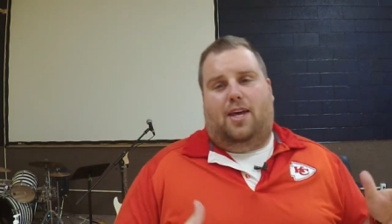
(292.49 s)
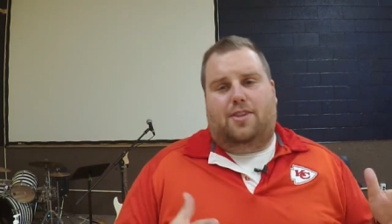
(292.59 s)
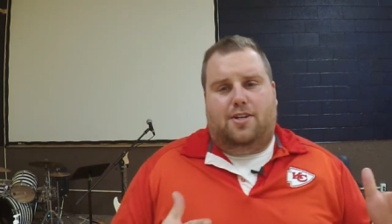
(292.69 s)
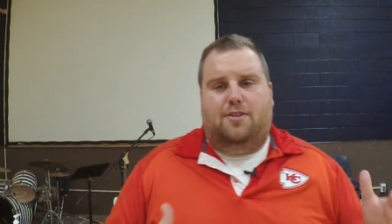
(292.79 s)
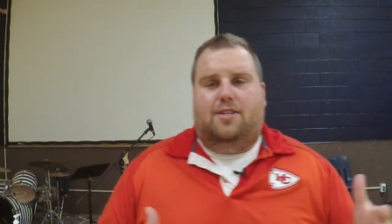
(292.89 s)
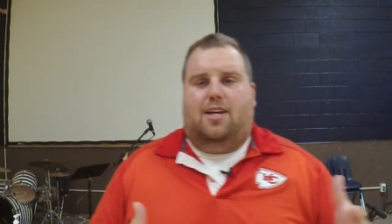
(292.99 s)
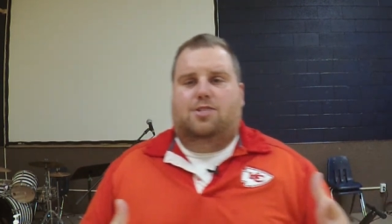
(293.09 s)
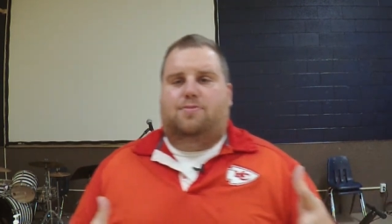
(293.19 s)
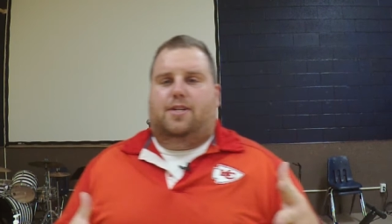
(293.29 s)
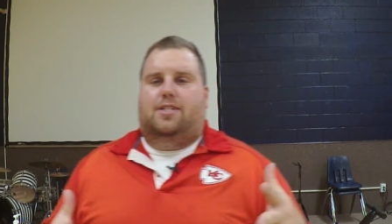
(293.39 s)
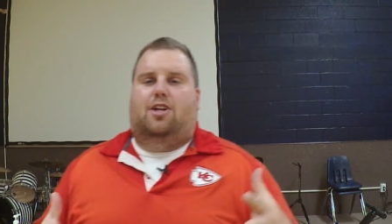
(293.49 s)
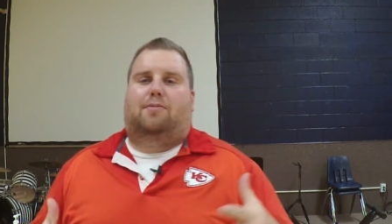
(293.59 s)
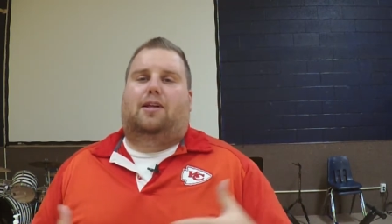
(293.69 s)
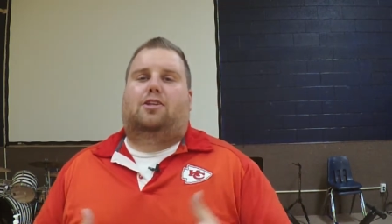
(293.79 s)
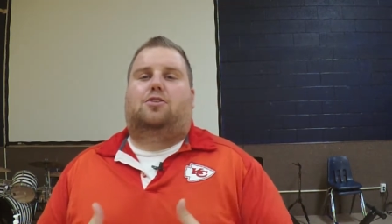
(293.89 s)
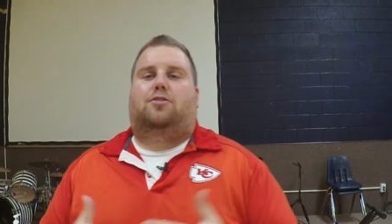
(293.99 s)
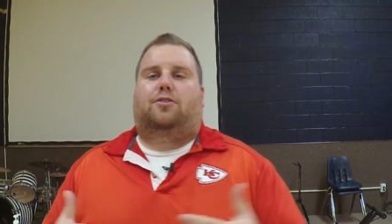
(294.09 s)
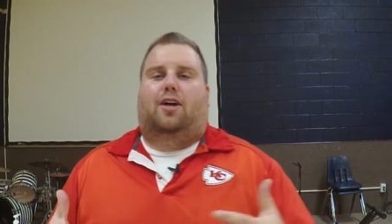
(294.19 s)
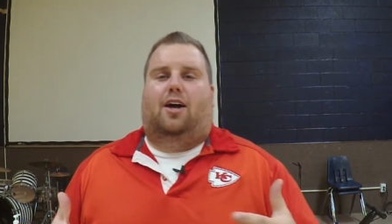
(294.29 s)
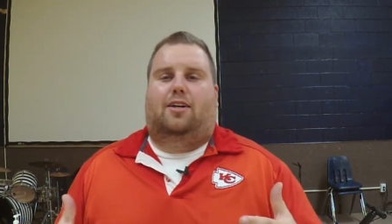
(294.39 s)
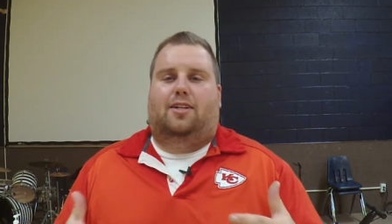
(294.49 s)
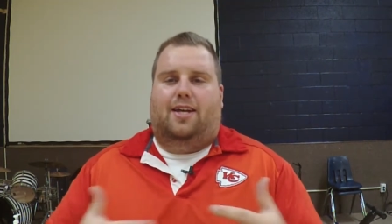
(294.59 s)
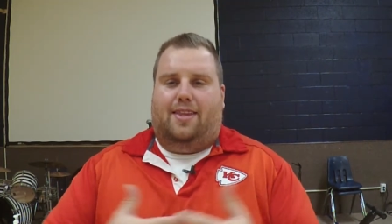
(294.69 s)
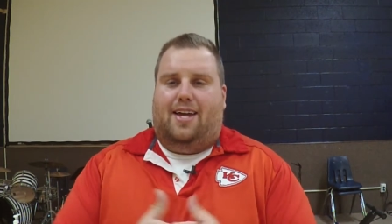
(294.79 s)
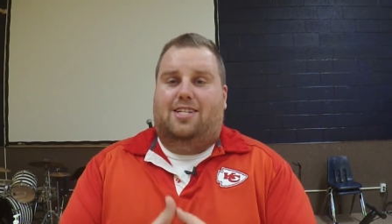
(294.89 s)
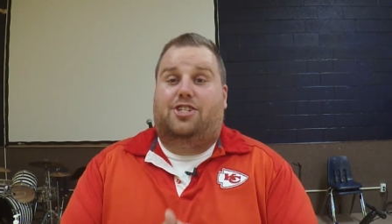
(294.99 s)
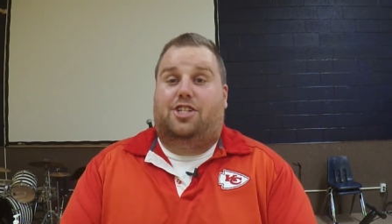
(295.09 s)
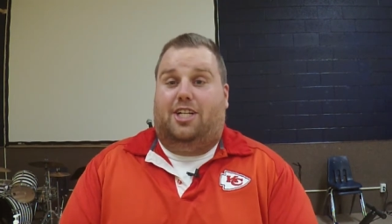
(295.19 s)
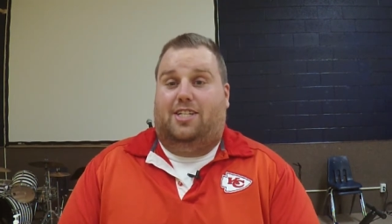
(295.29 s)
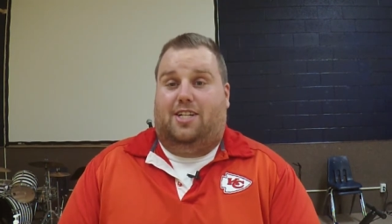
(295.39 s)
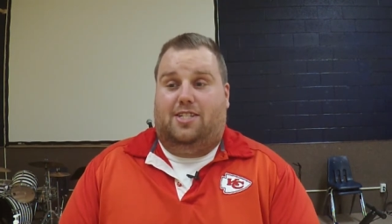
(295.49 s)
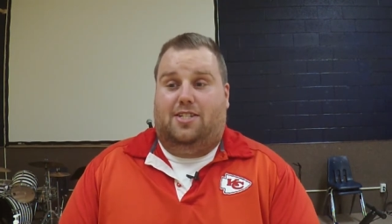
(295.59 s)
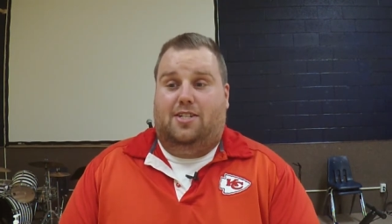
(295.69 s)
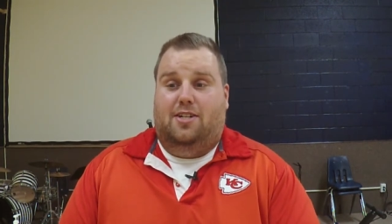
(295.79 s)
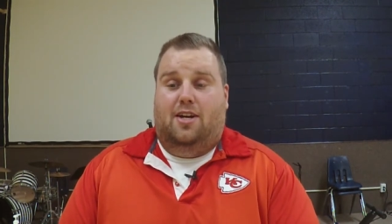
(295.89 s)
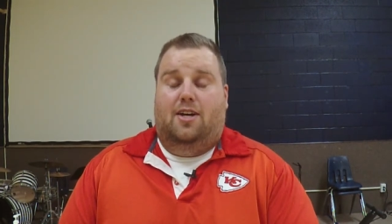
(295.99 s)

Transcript: In the New Testament, it's all about the New Law, and that is Jesus.